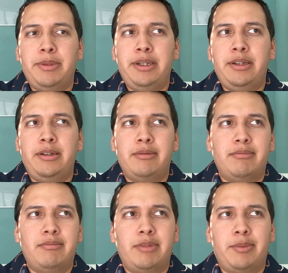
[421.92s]
me
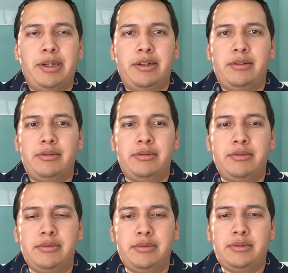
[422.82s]

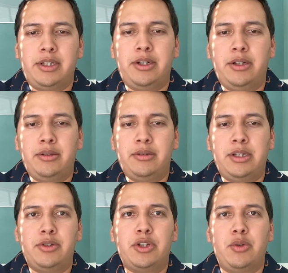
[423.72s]
around, I don't know,
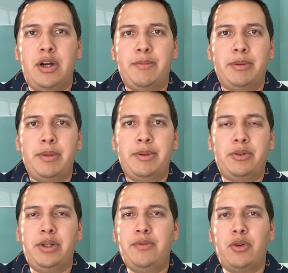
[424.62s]
not to show off, but maybe
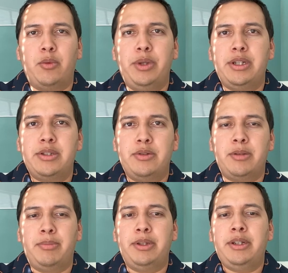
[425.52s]
3-4 weeks to
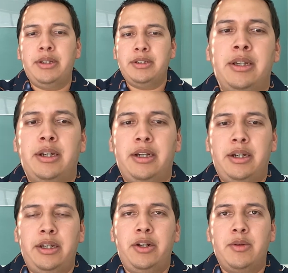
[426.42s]
complete it.
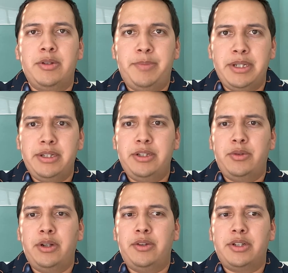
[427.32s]
You know, I was busy
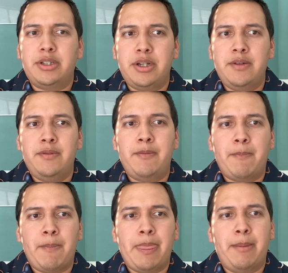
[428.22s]
doing other stuff,
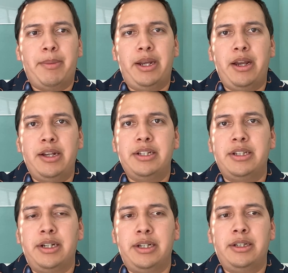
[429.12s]
but I got it
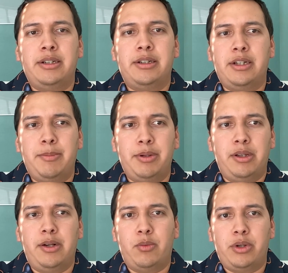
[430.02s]
done and I put a
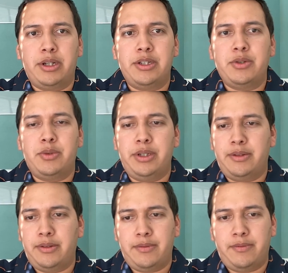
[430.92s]
lot of work into
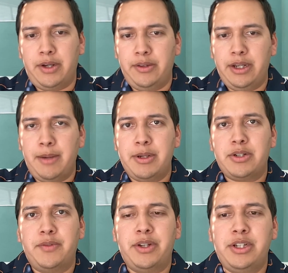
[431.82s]
it. Finally got my
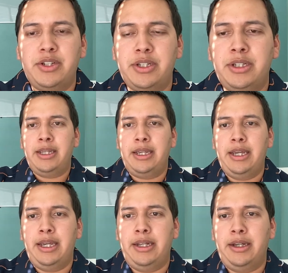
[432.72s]
certification.
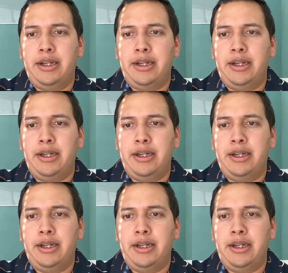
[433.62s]
And